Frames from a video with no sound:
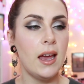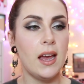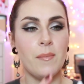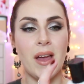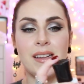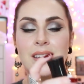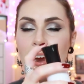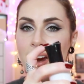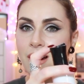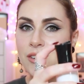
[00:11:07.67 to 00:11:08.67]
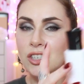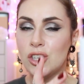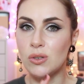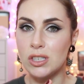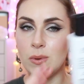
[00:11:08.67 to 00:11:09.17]
Um, and it's hard
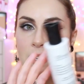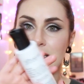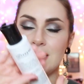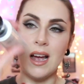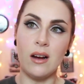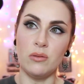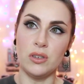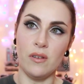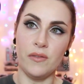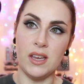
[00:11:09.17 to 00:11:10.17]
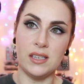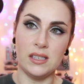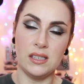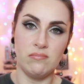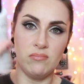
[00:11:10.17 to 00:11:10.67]
to squeeze it out of
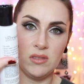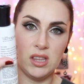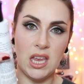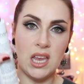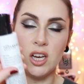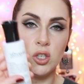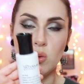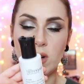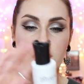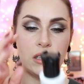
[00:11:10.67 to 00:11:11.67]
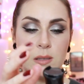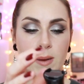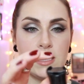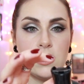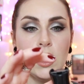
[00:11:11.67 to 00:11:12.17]
this thing. I don't like the
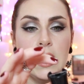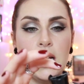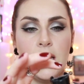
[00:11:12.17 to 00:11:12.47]
dispenser.